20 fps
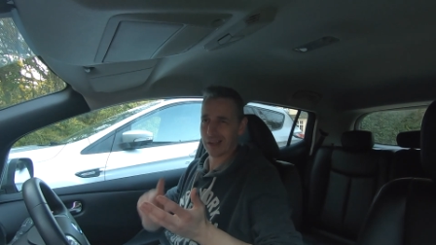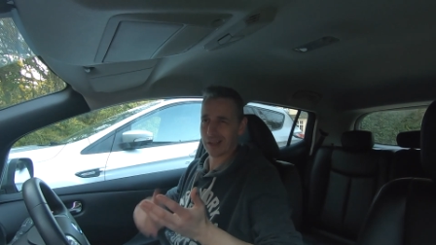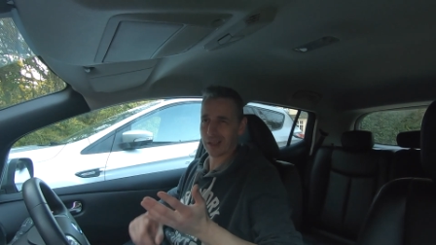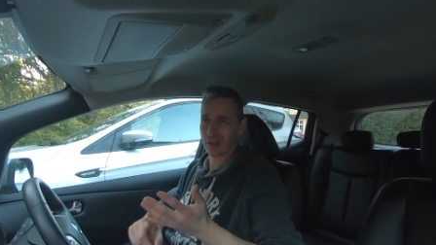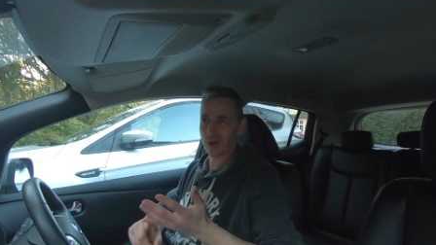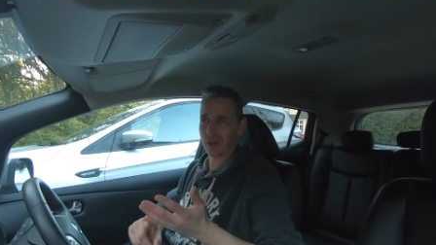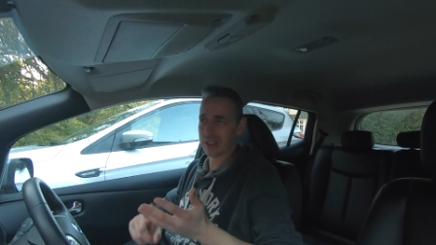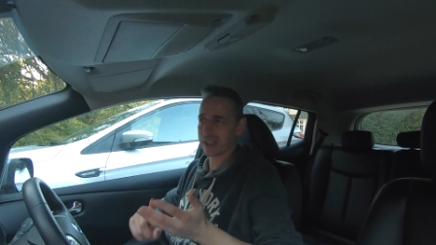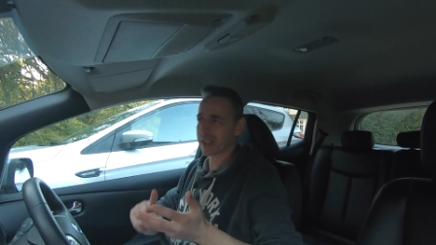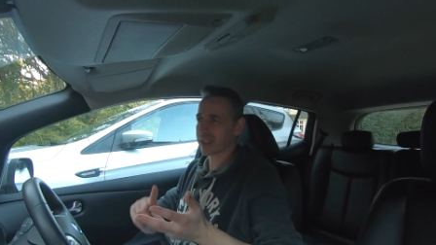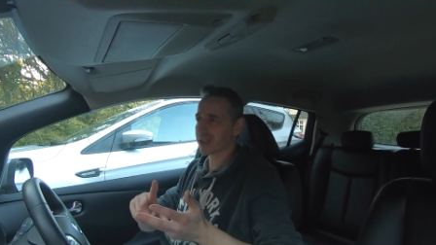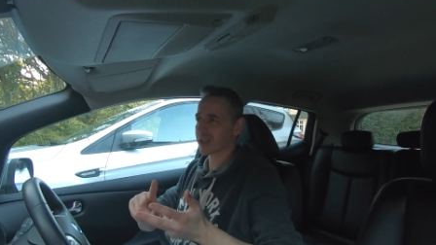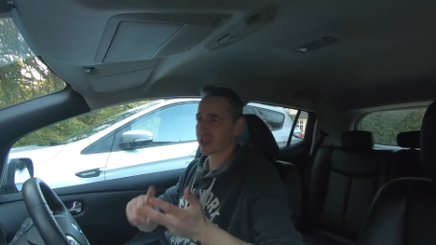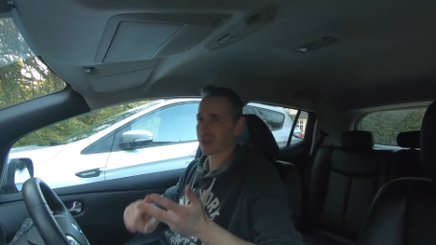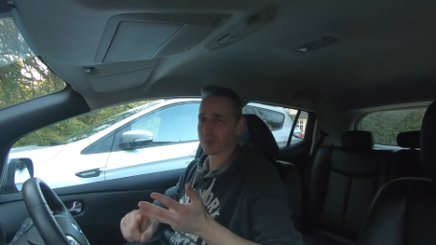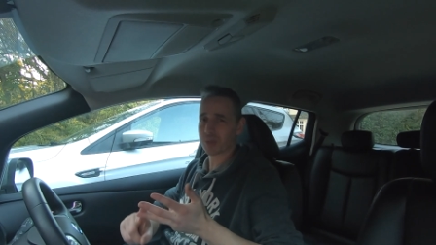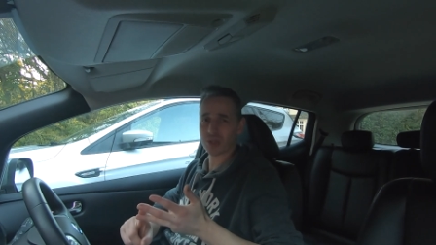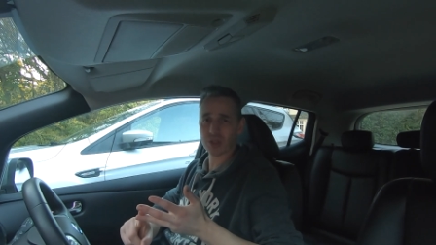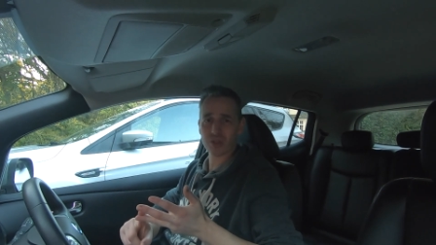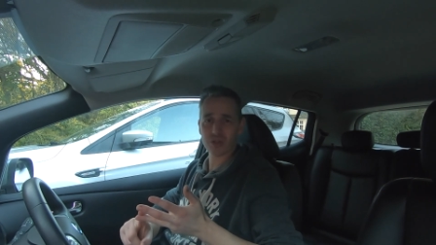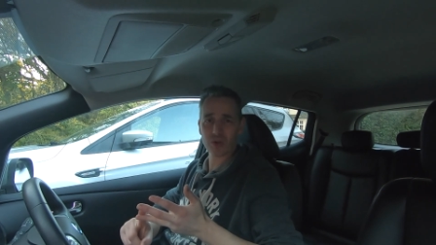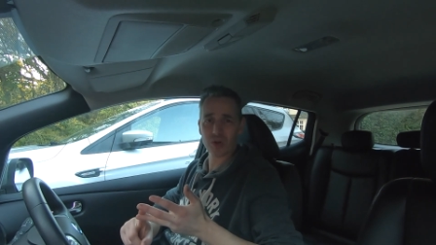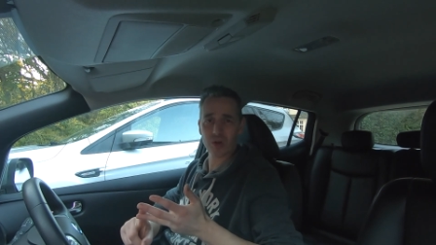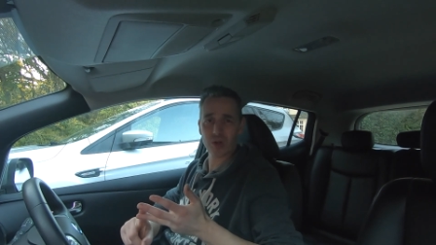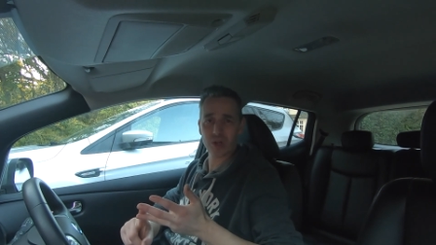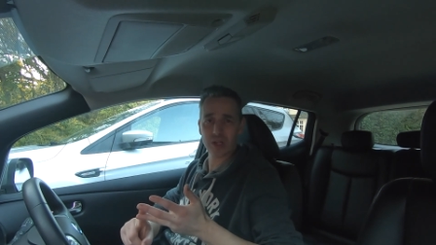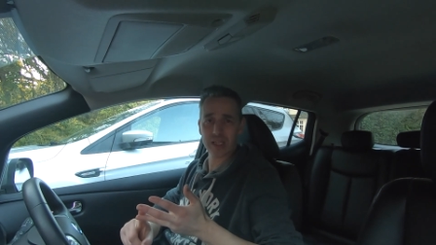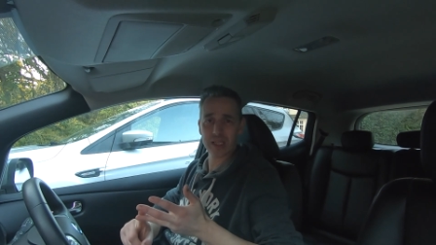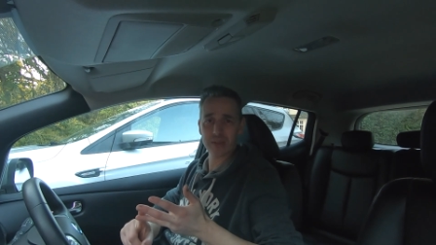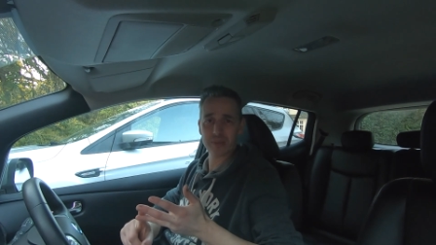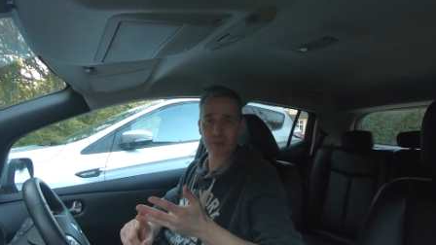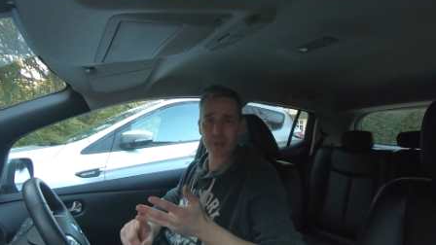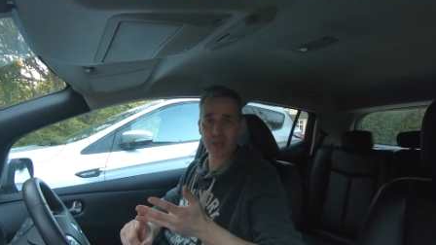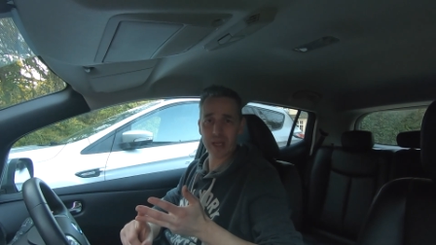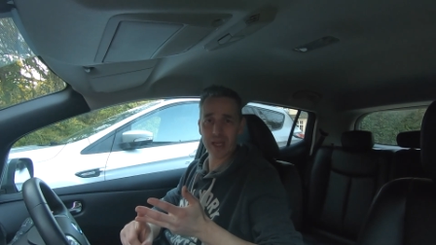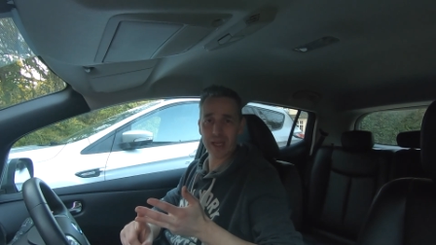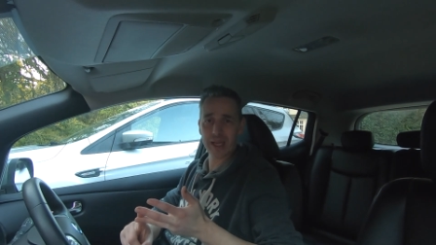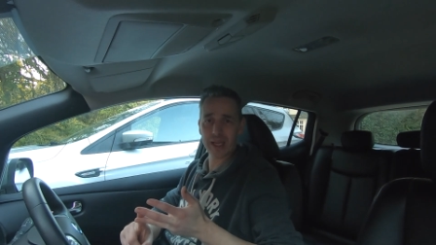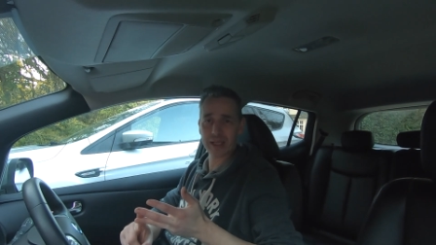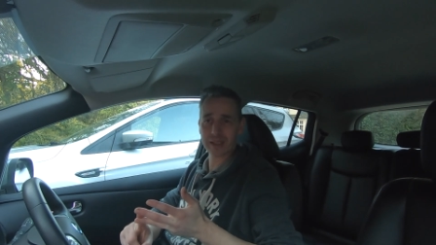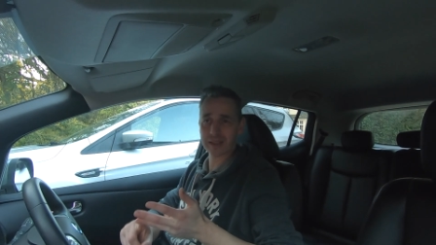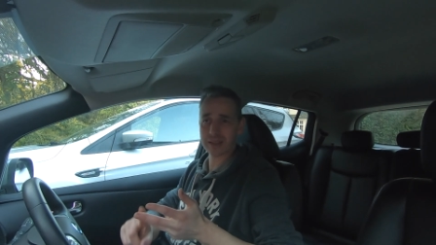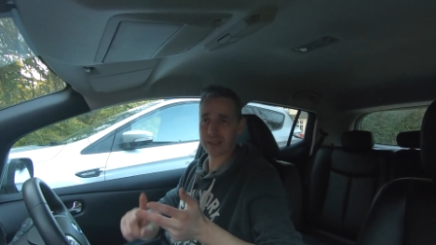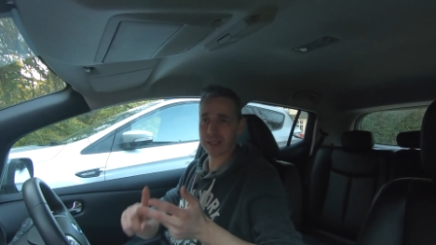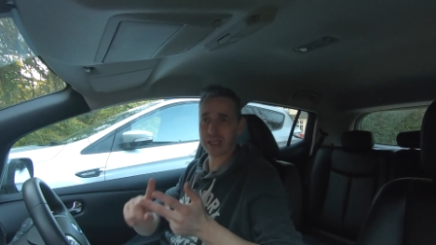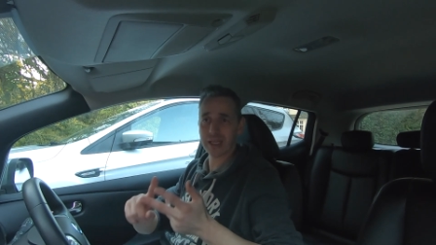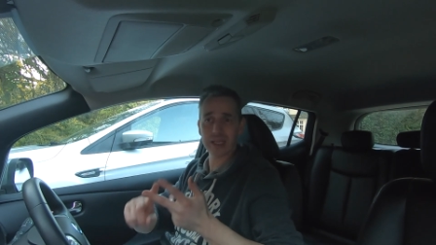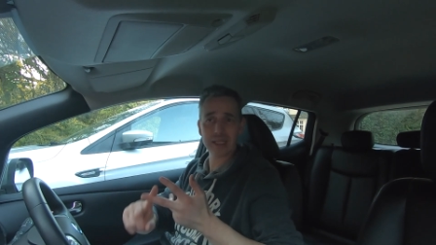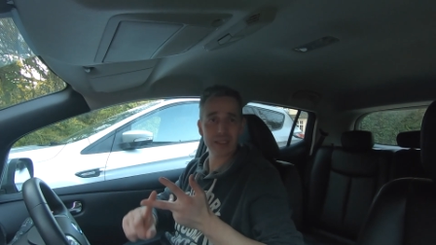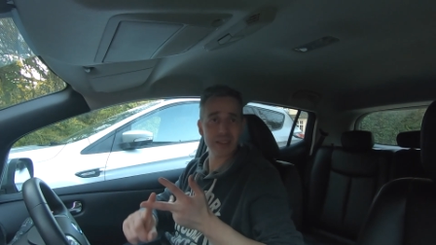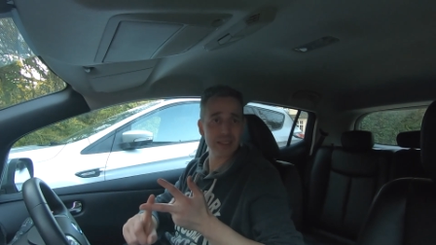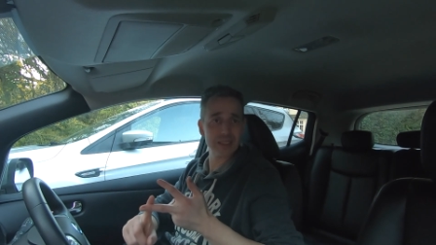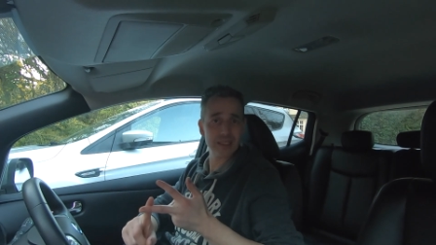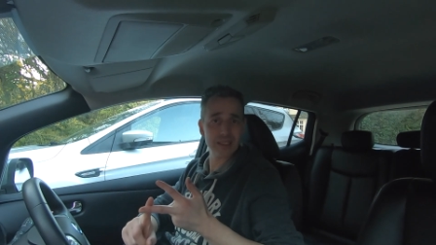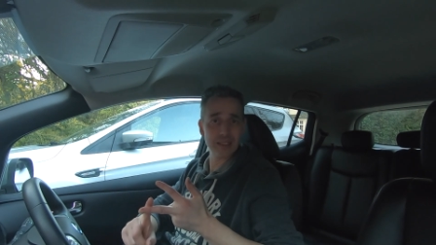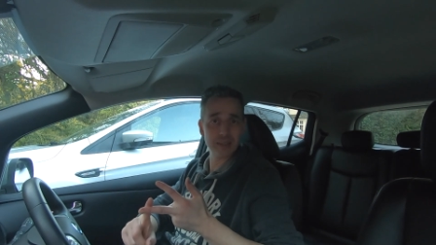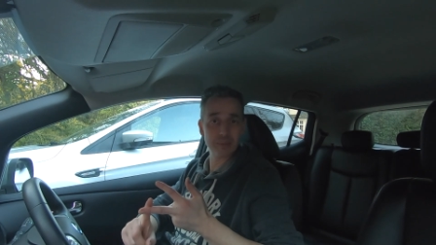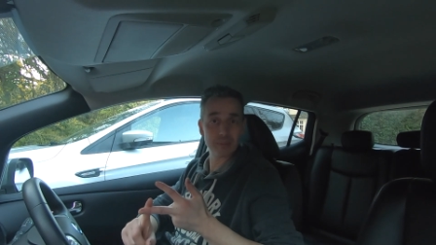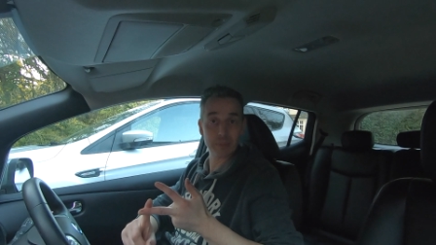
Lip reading: like, subscribe and hit the